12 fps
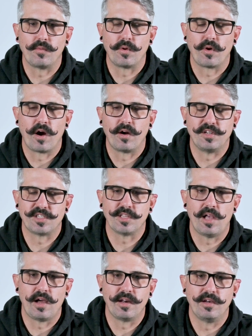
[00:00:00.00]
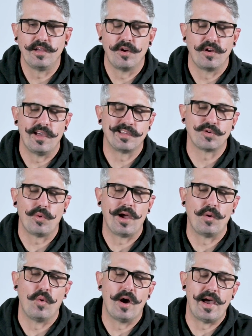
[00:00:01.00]
we were already slotted to go to
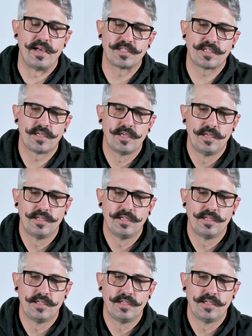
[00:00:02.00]
SOI West